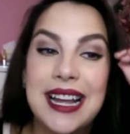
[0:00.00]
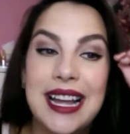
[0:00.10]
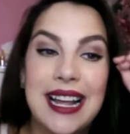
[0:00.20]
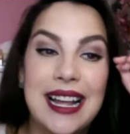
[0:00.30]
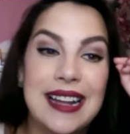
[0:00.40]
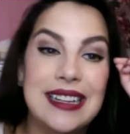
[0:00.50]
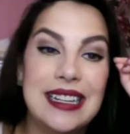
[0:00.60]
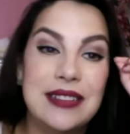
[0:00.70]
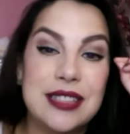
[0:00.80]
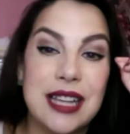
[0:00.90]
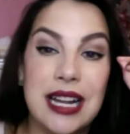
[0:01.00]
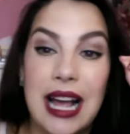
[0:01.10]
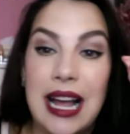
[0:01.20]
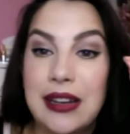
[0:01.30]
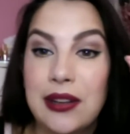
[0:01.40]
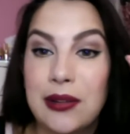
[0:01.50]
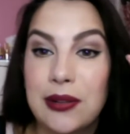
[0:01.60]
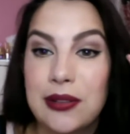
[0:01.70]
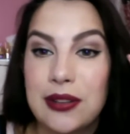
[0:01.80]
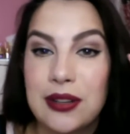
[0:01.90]
and it was like I
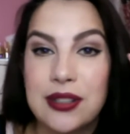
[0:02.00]
knew there's